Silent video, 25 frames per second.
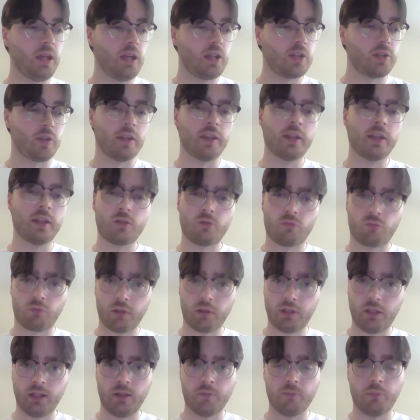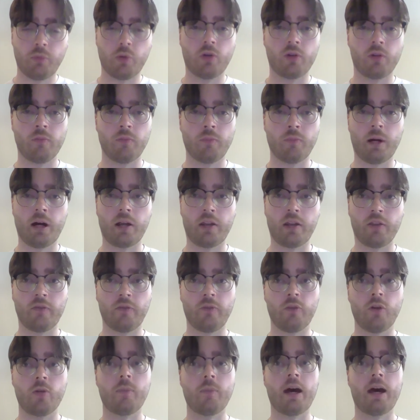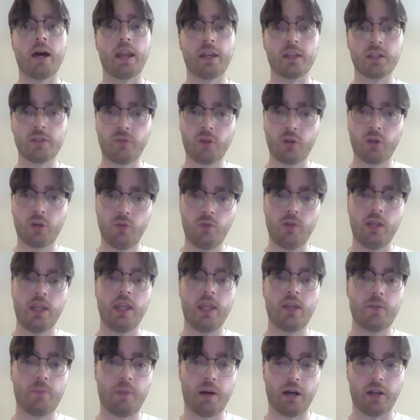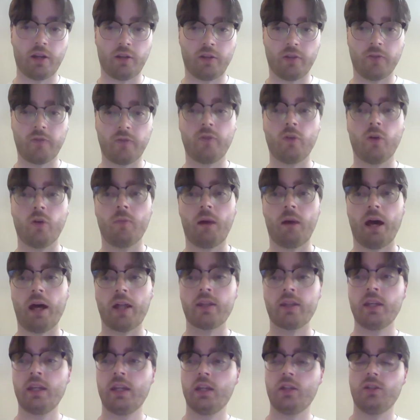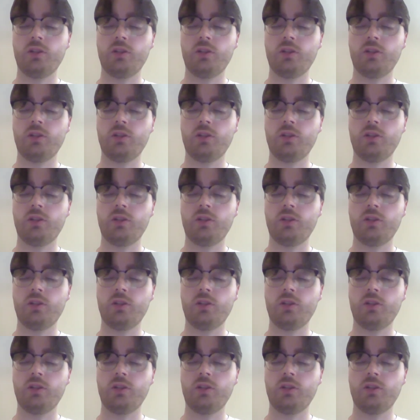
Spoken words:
So I think it's a really important part of the format, and it's a very unique part of the format.